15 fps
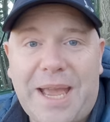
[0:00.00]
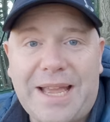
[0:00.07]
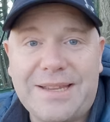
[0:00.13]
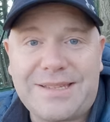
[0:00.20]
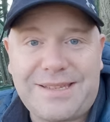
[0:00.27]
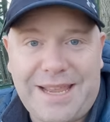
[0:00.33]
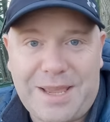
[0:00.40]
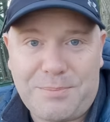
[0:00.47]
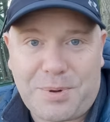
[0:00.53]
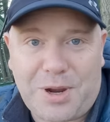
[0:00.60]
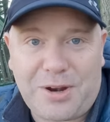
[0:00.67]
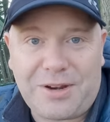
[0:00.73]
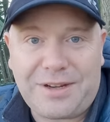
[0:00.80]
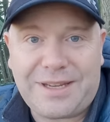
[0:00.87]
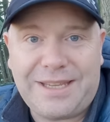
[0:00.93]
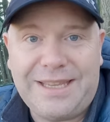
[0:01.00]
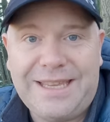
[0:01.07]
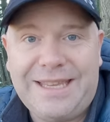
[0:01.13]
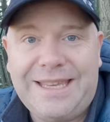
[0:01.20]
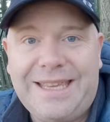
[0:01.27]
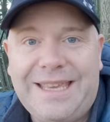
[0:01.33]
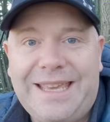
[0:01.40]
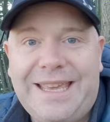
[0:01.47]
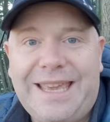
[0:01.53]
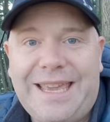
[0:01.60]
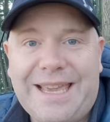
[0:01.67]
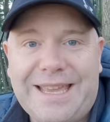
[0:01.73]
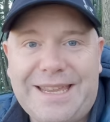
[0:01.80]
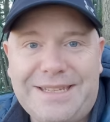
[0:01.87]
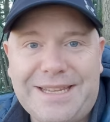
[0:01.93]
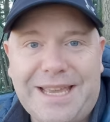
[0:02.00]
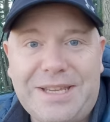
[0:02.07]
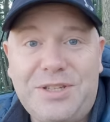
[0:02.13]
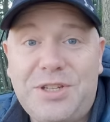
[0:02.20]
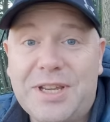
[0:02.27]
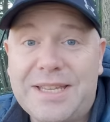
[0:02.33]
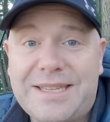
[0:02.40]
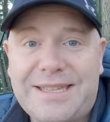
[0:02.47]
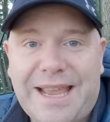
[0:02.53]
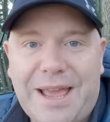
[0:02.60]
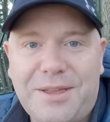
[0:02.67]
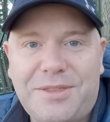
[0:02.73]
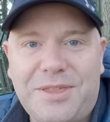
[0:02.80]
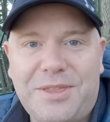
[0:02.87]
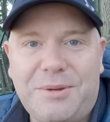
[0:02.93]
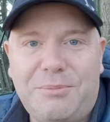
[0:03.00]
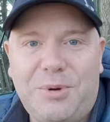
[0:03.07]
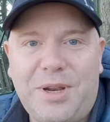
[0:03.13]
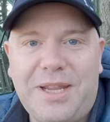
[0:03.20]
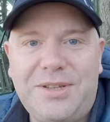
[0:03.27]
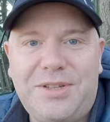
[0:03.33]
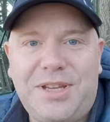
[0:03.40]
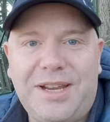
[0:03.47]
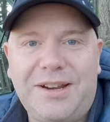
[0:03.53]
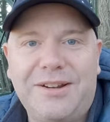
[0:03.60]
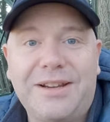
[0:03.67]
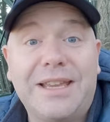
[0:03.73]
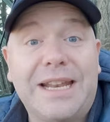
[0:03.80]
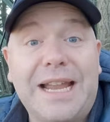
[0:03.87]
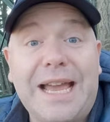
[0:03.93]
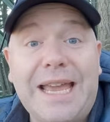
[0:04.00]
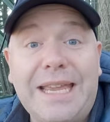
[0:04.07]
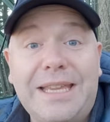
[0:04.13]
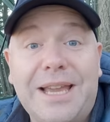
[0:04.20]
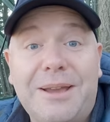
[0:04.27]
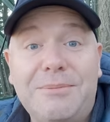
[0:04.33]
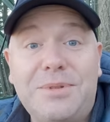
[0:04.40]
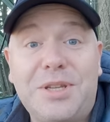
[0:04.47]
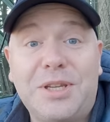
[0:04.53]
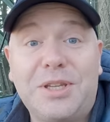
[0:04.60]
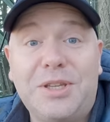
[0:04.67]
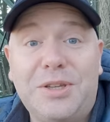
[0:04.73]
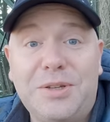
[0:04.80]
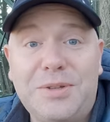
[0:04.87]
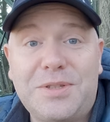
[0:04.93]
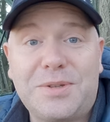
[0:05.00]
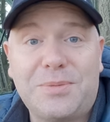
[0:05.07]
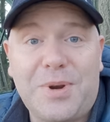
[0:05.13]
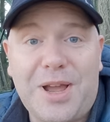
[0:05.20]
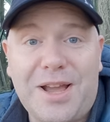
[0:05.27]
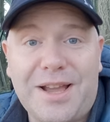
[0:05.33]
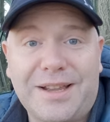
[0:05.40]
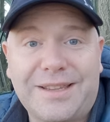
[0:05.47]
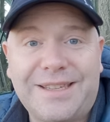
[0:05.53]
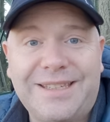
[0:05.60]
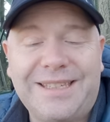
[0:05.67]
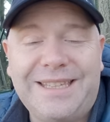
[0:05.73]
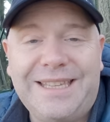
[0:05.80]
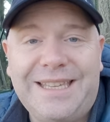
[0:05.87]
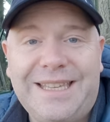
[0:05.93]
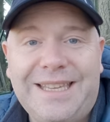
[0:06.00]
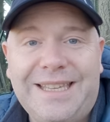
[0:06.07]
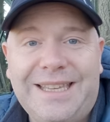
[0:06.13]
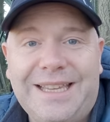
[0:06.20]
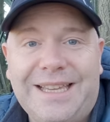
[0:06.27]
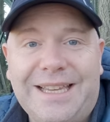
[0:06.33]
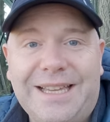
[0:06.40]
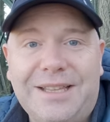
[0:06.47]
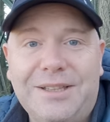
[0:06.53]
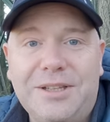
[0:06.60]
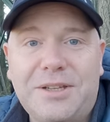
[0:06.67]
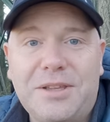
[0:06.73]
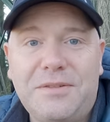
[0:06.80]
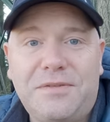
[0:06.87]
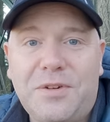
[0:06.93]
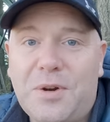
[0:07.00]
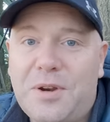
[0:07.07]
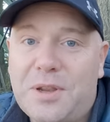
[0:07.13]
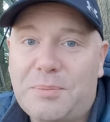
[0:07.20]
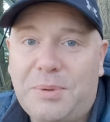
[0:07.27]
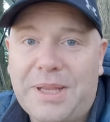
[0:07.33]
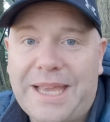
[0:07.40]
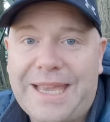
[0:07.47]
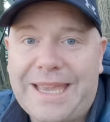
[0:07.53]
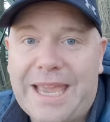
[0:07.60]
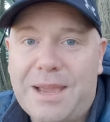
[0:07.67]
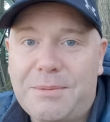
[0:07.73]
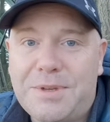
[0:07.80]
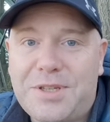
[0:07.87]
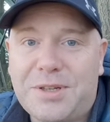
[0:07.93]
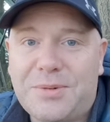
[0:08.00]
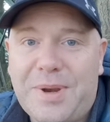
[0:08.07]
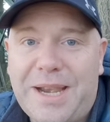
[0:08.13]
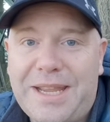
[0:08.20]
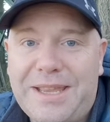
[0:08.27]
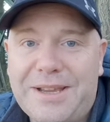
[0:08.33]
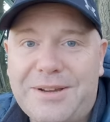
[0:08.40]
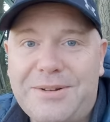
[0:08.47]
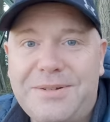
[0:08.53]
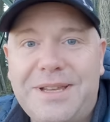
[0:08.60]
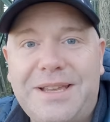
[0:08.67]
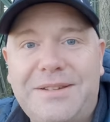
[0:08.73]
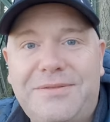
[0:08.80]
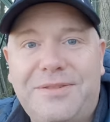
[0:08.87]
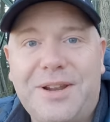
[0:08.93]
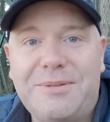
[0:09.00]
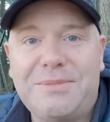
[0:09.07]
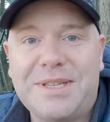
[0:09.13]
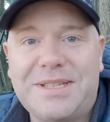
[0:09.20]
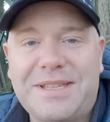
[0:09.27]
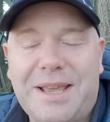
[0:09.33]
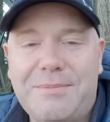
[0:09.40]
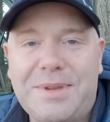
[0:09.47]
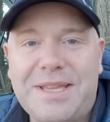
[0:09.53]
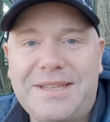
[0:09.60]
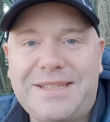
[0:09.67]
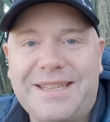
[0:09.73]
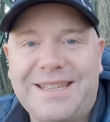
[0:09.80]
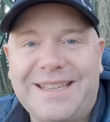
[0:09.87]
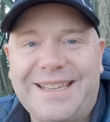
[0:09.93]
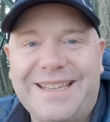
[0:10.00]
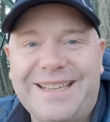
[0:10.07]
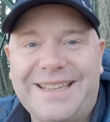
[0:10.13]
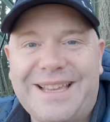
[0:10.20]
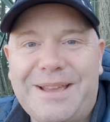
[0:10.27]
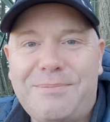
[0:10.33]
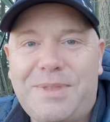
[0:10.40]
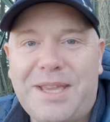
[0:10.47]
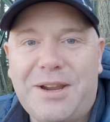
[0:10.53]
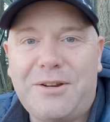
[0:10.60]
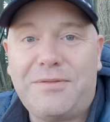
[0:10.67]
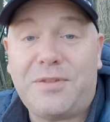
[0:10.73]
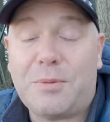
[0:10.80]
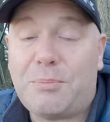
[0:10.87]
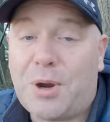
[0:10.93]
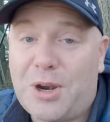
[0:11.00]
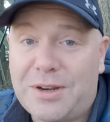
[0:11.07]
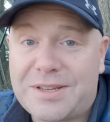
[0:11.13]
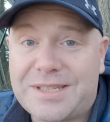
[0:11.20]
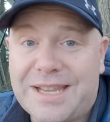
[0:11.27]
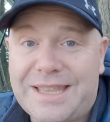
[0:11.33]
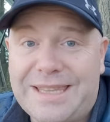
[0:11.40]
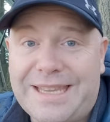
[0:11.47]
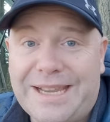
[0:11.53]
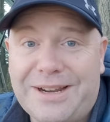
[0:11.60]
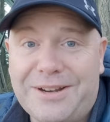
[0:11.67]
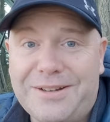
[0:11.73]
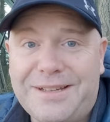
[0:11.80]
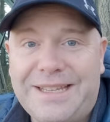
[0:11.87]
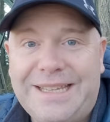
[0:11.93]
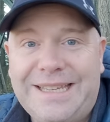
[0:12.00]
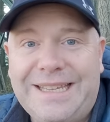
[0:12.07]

Pass State Park, and uh, just south of the bridge here, gonna hike up to Goose Rock. Uh, looking forward to playing amateur radio from the summit uh, up there for Parks on the Air.